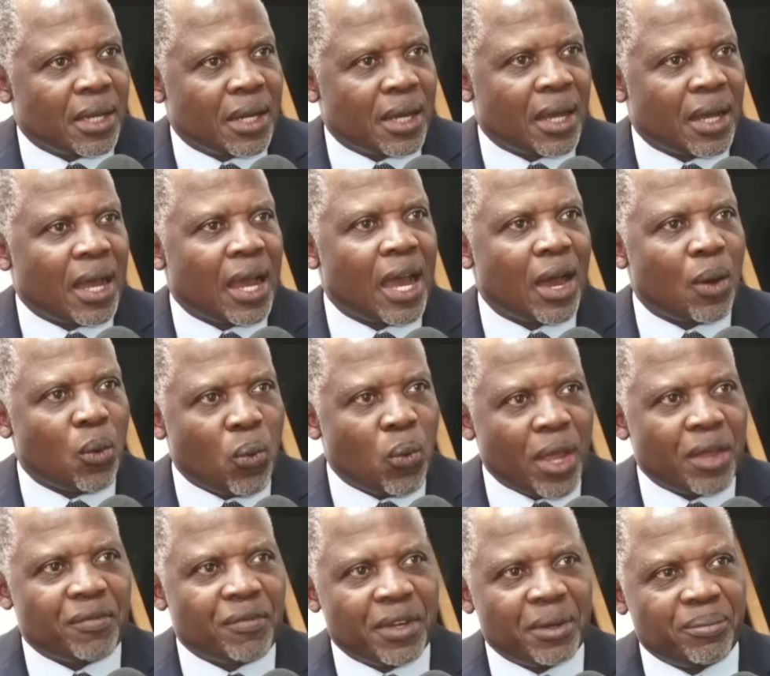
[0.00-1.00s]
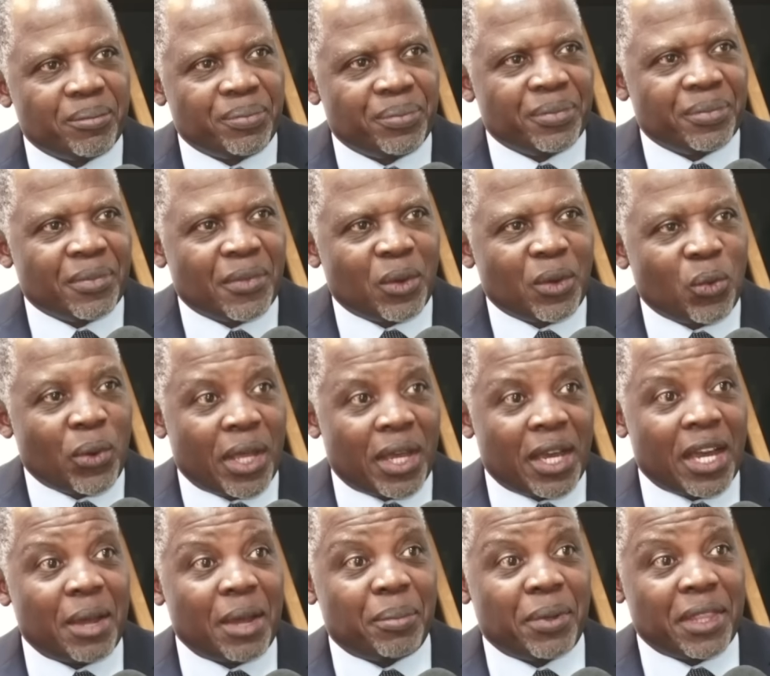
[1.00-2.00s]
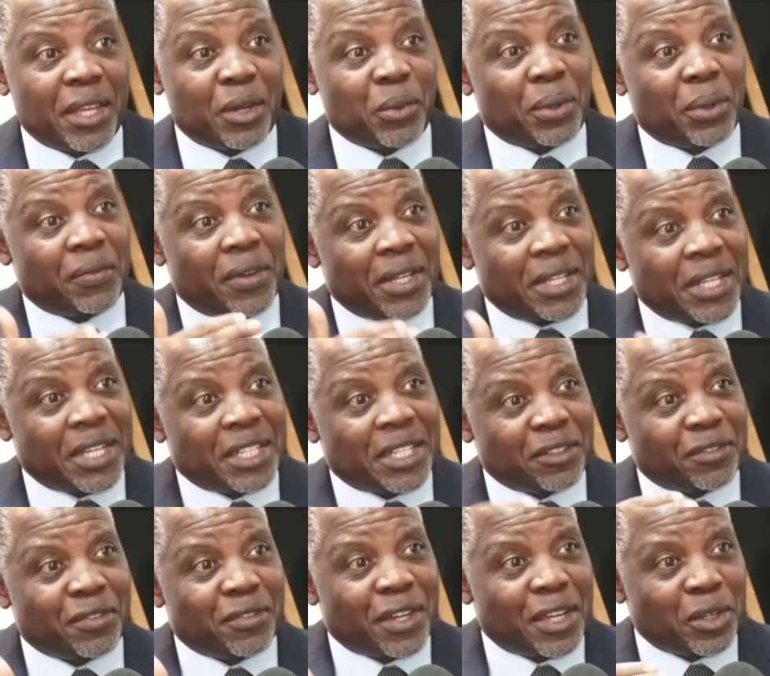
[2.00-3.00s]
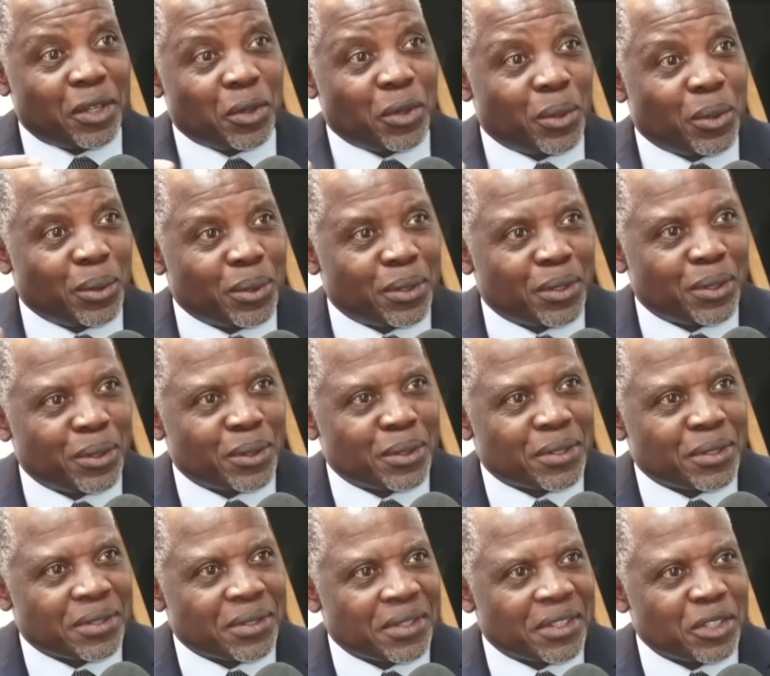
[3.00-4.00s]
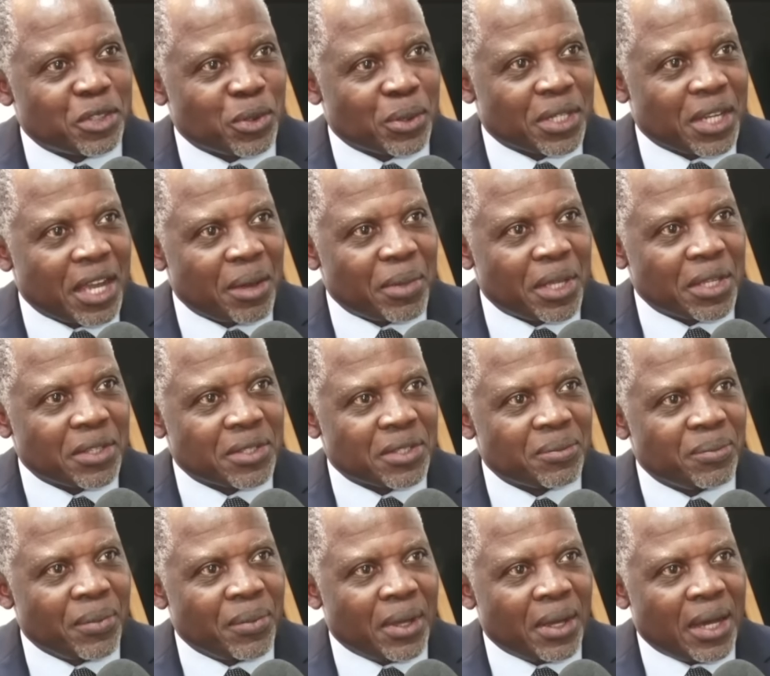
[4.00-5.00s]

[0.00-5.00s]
However, we are happy that we've identified all those shortcomings,